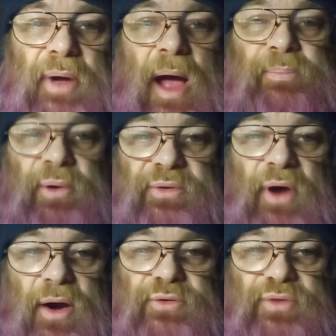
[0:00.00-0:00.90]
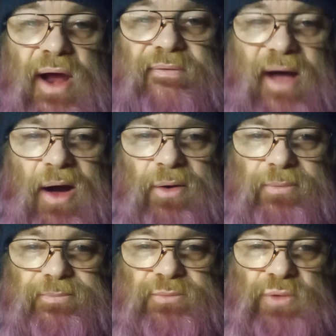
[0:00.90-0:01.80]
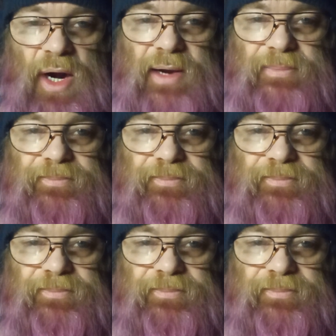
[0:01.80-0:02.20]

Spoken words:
I pulled the hard drive out, right?